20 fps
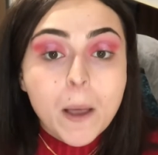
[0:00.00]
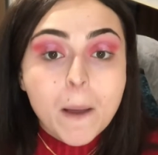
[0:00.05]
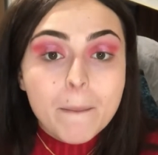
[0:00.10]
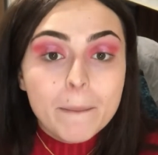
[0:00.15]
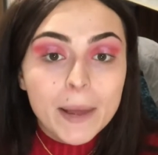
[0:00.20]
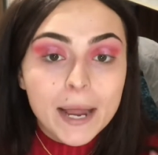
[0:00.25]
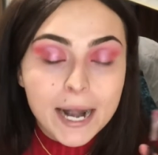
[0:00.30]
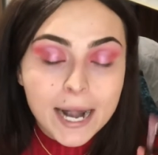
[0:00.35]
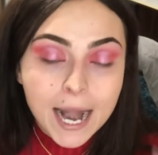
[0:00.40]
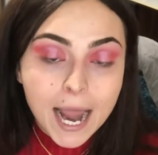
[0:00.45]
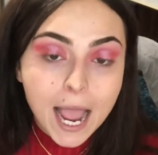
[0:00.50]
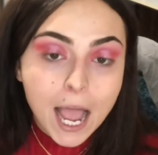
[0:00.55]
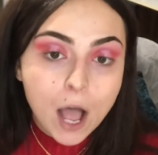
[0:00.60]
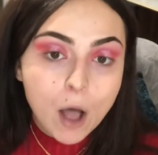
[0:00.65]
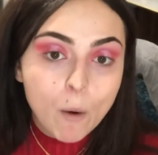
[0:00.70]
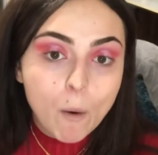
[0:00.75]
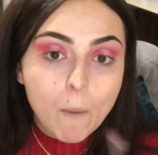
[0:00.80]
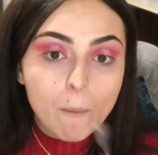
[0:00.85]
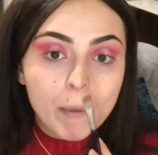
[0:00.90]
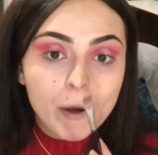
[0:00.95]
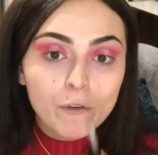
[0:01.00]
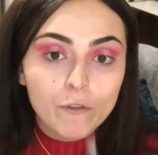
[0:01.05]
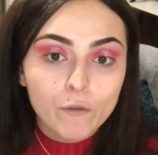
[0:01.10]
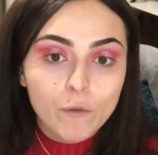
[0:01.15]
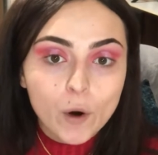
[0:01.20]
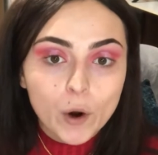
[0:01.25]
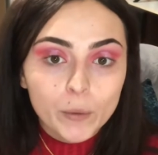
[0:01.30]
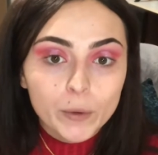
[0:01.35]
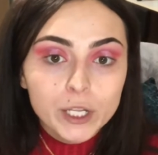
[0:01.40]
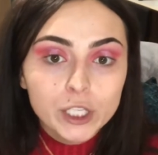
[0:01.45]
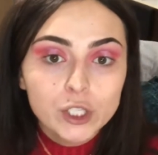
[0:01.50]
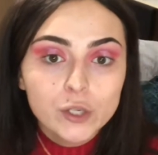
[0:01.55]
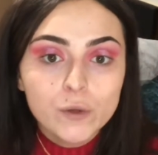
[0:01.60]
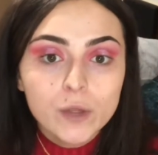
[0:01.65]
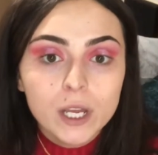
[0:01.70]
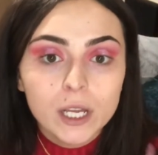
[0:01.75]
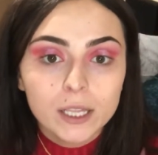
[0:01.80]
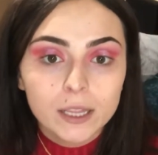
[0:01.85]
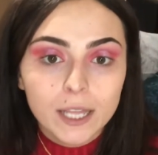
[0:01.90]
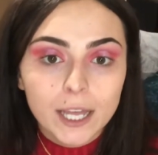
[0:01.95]
but now before we do
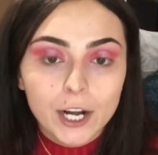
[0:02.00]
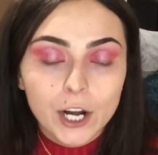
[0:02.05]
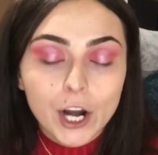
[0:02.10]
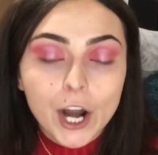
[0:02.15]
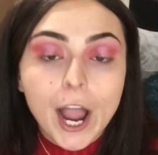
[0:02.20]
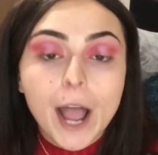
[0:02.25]
the glitter,